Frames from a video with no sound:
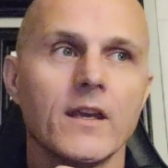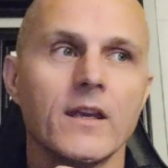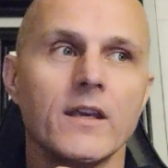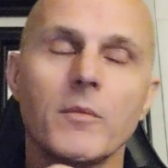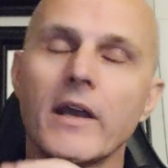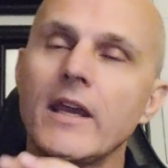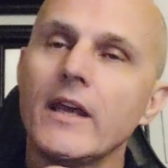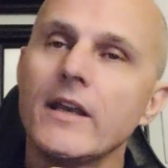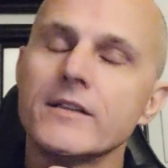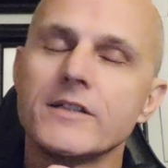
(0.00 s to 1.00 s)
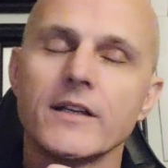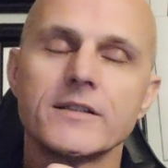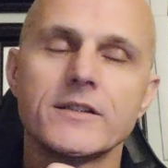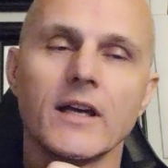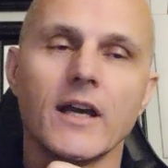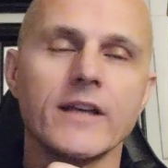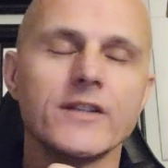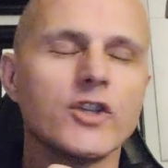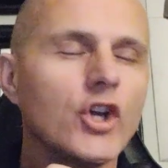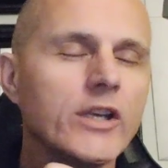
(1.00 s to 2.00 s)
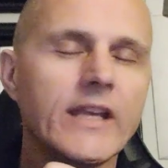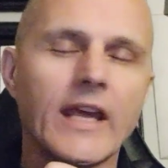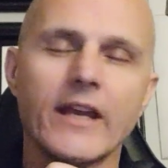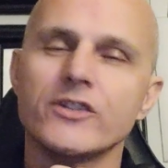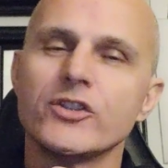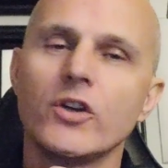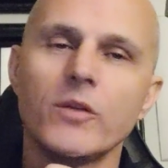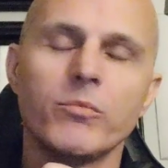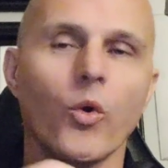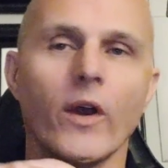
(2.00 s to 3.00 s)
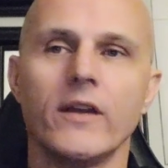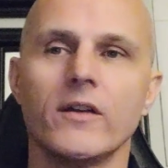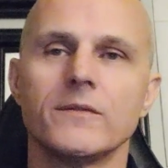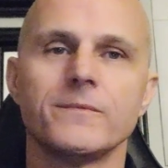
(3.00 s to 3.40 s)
you know, my kid is just, uh, he's a good kid, he's a good boy.